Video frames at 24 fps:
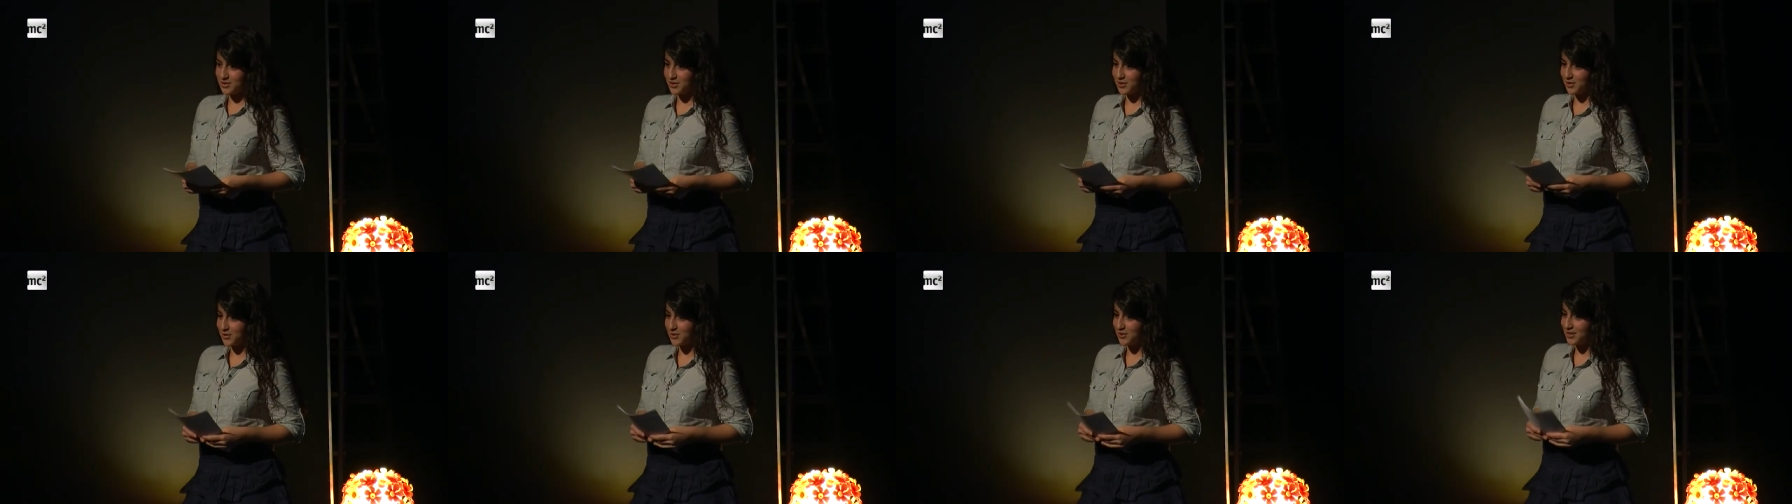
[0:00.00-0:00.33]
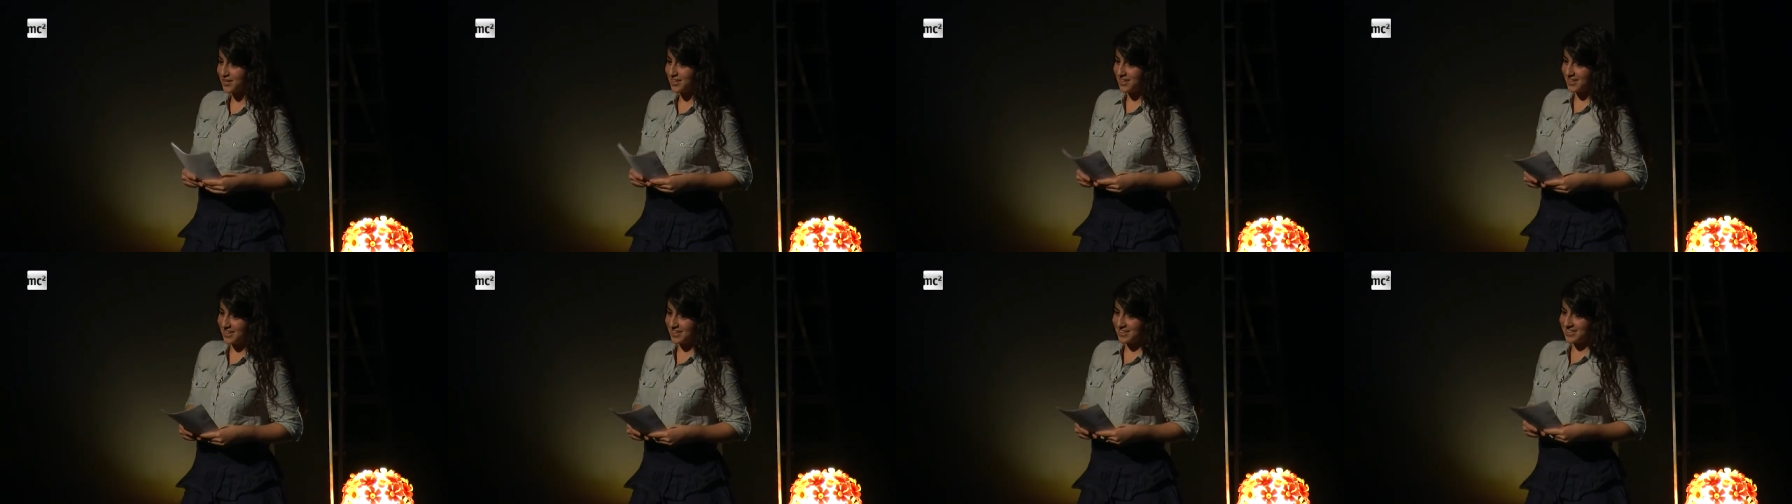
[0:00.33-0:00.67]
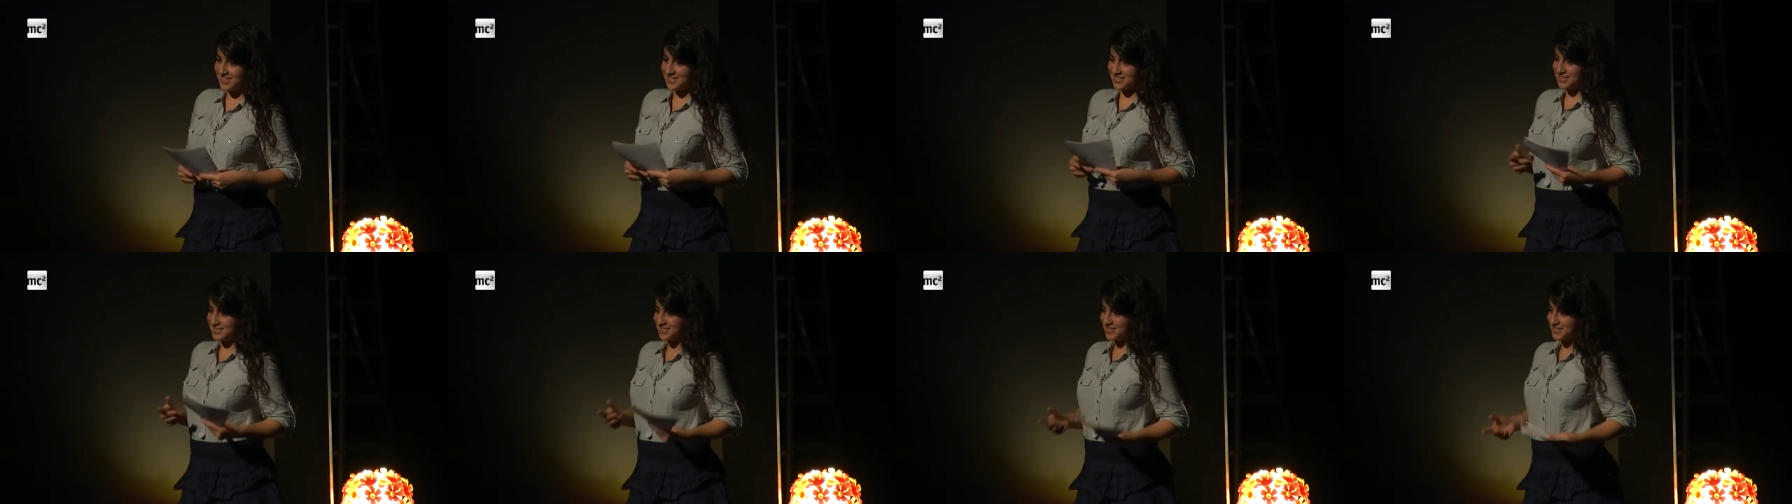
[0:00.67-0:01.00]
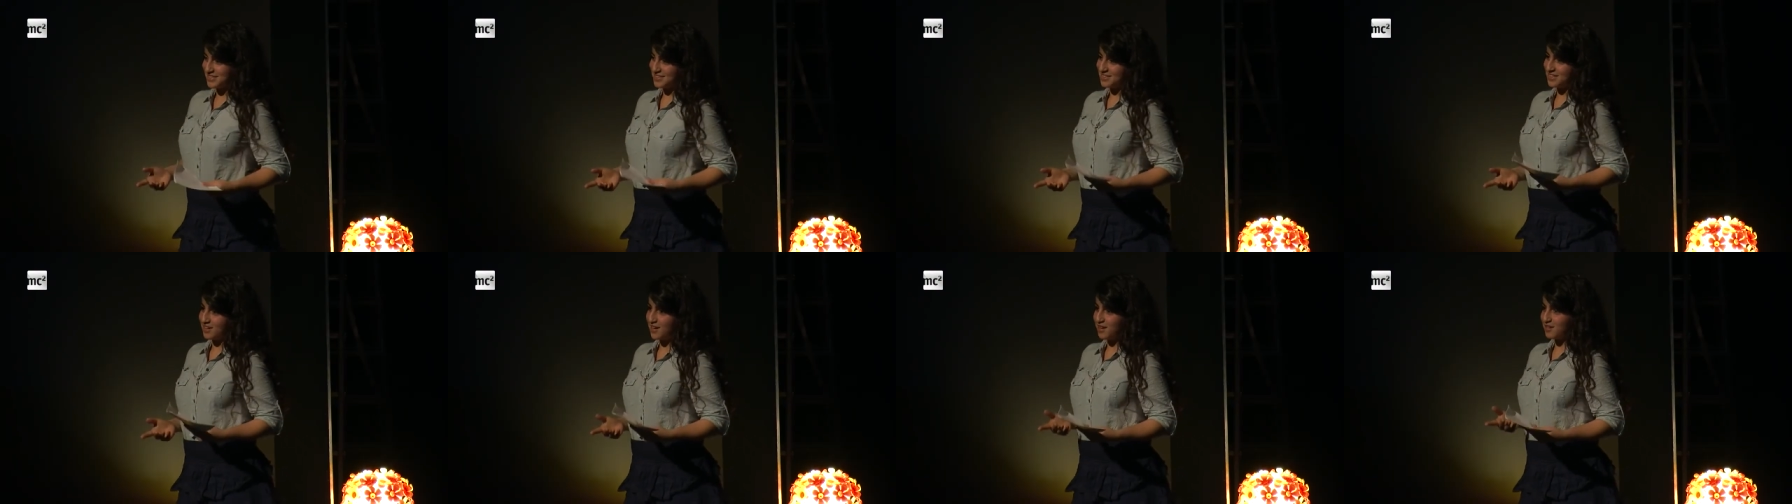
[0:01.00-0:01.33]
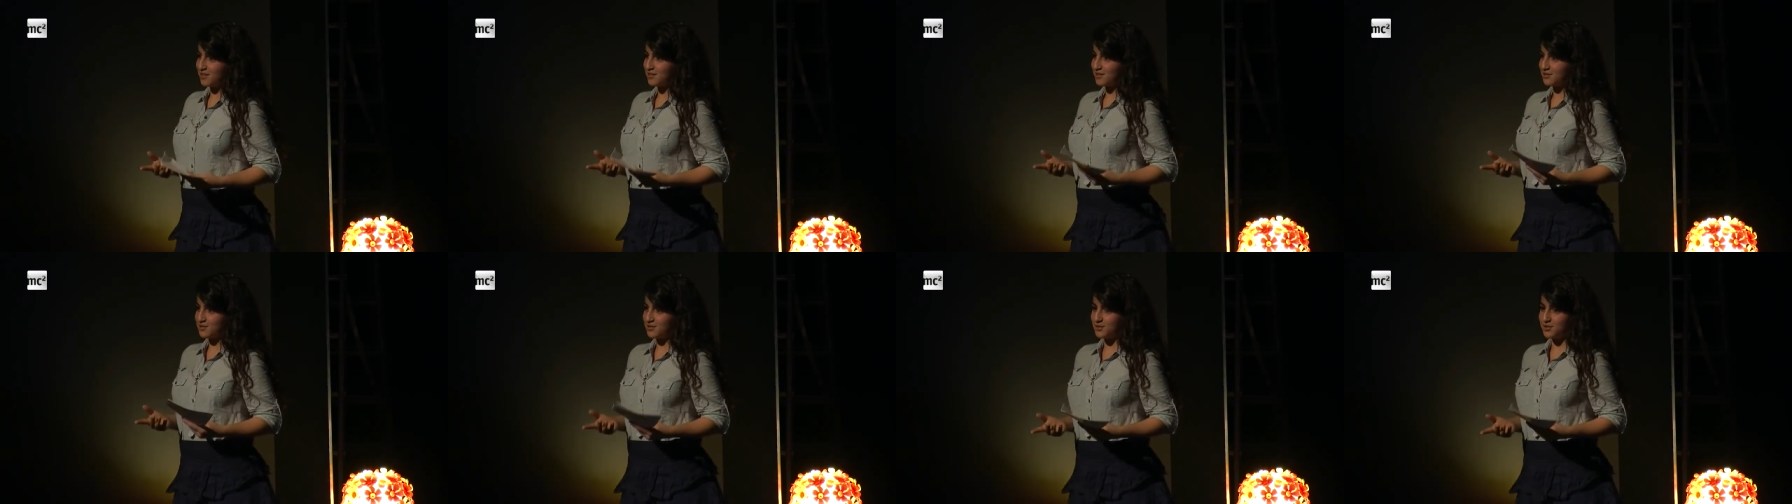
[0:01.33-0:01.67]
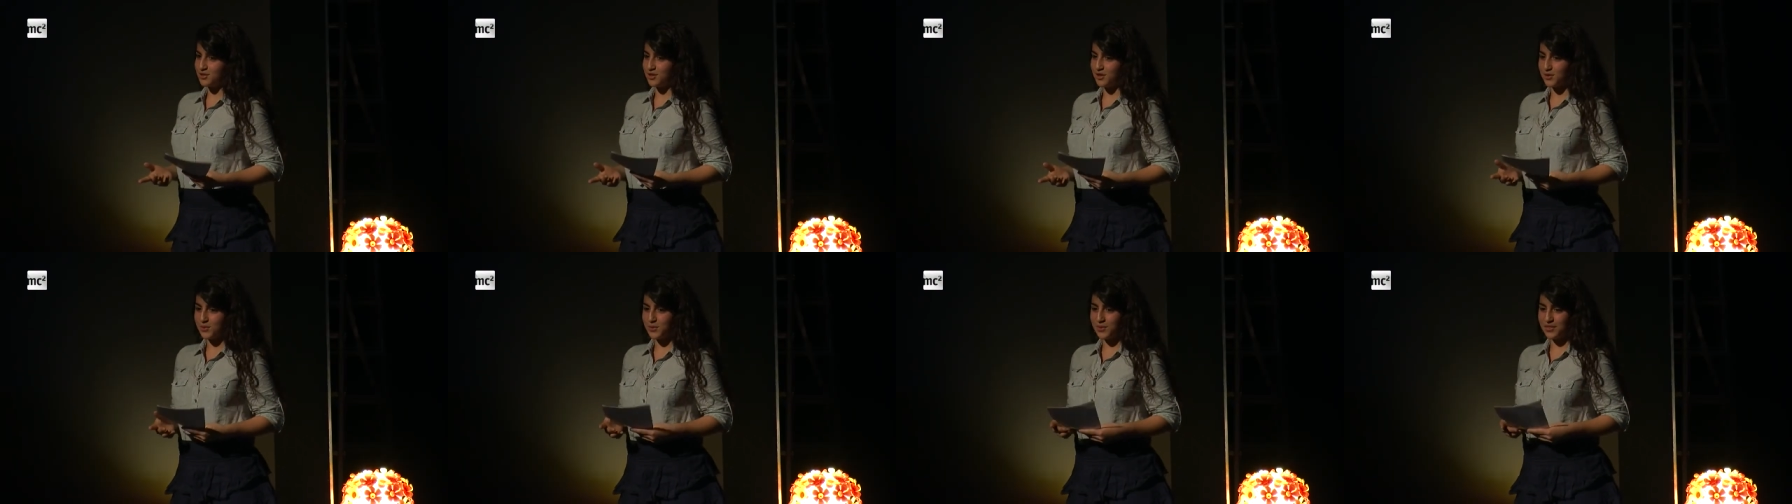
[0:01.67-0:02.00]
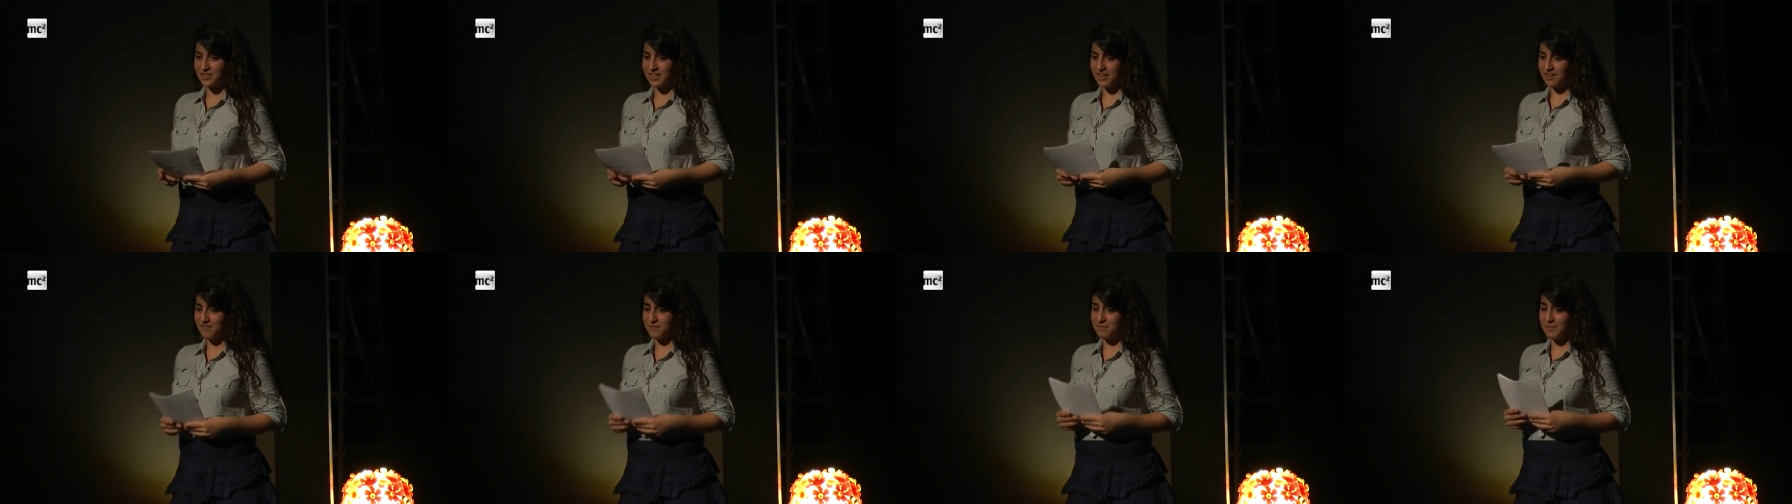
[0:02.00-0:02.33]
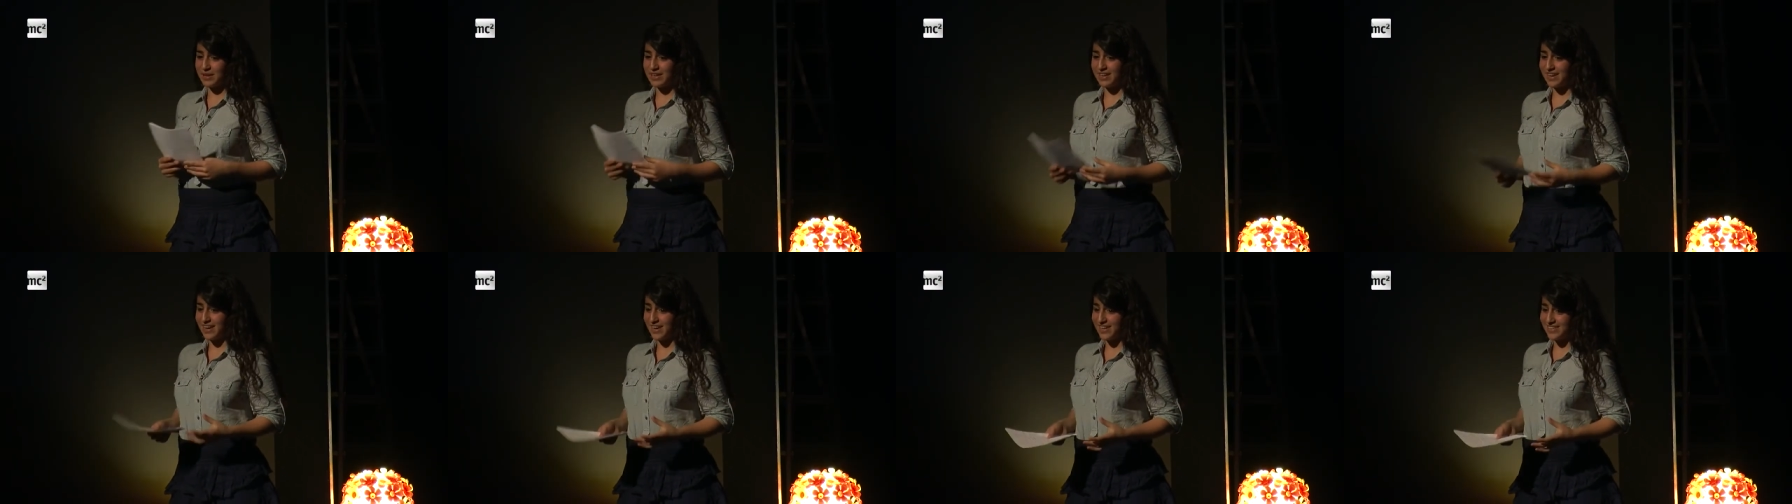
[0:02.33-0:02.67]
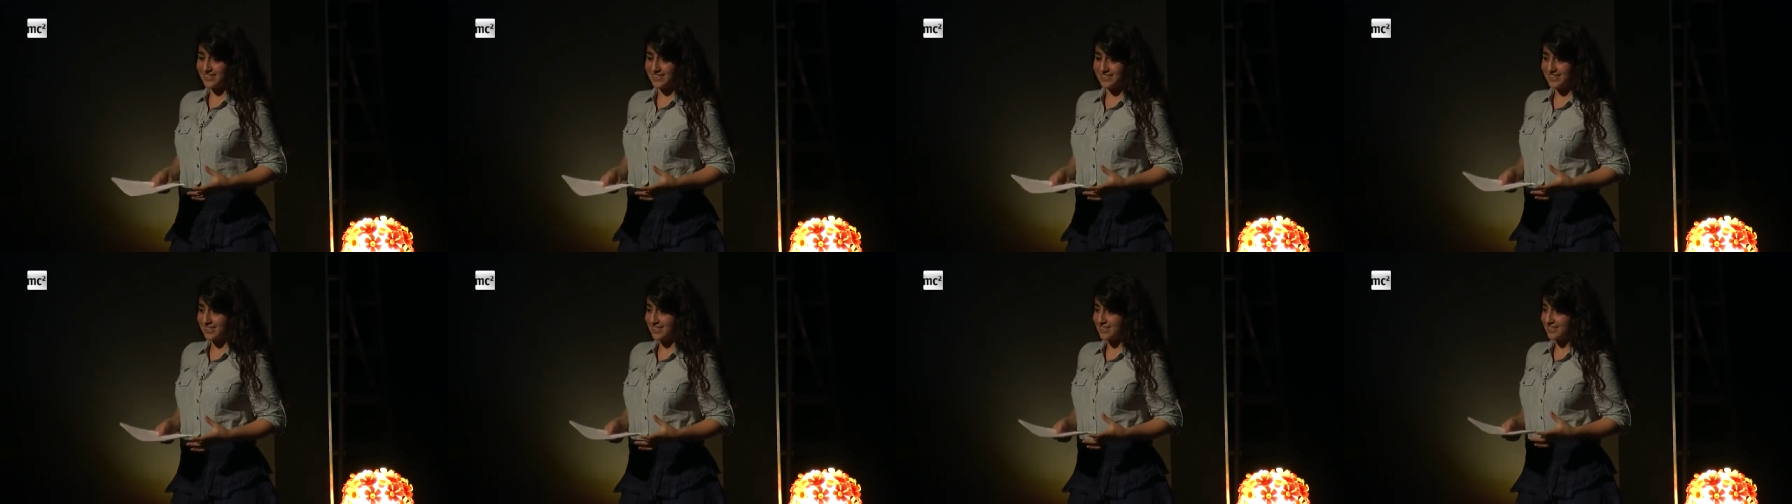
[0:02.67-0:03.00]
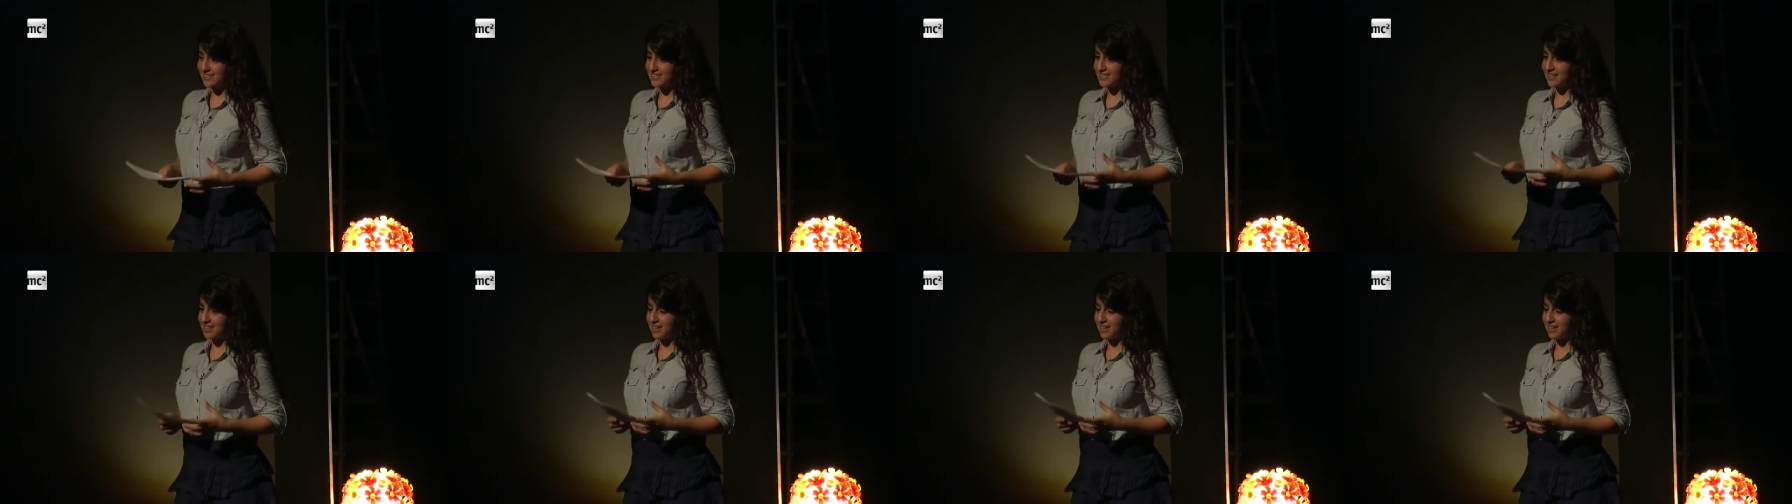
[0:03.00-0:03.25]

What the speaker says: So these young junior youth, they have many ideas.